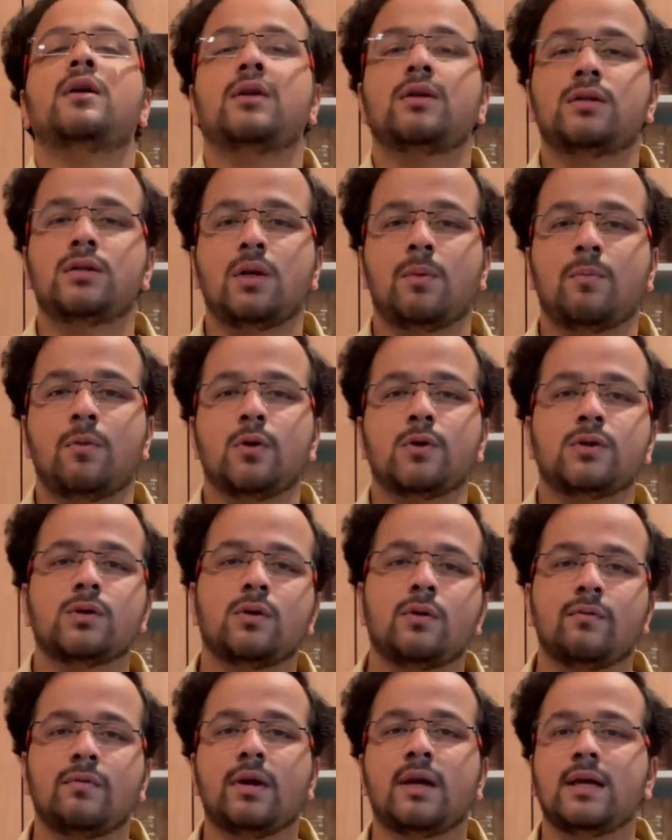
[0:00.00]
Suppose
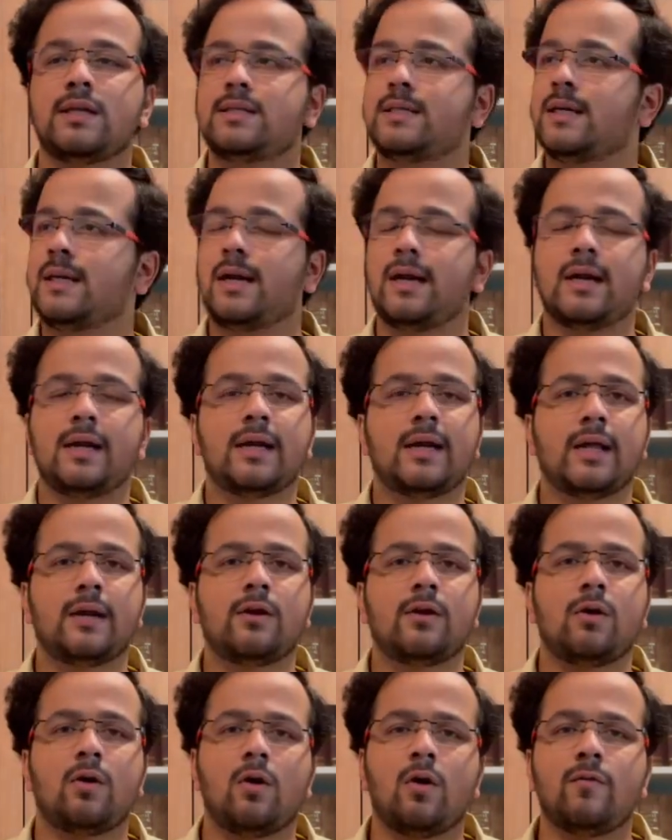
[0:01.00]
we consider it
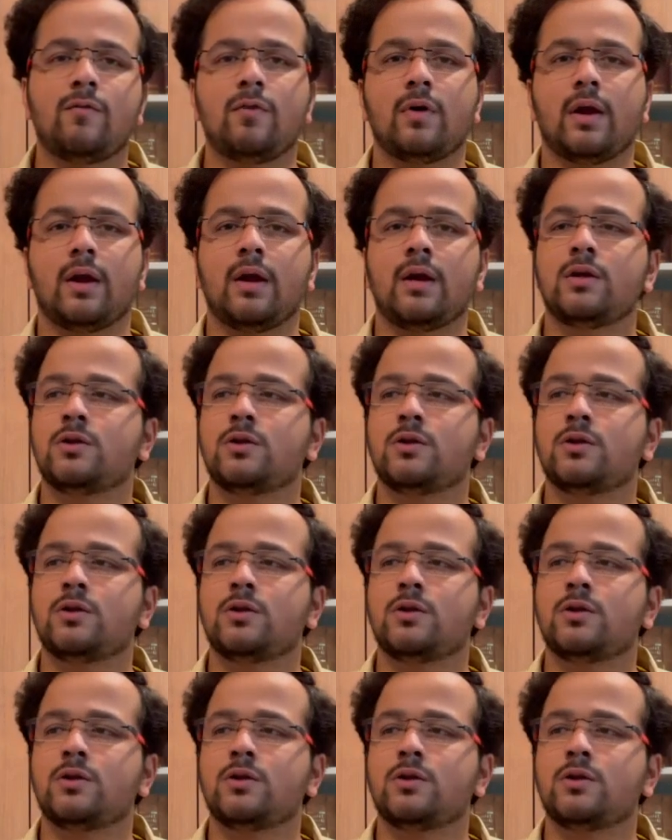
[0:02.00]
an offer.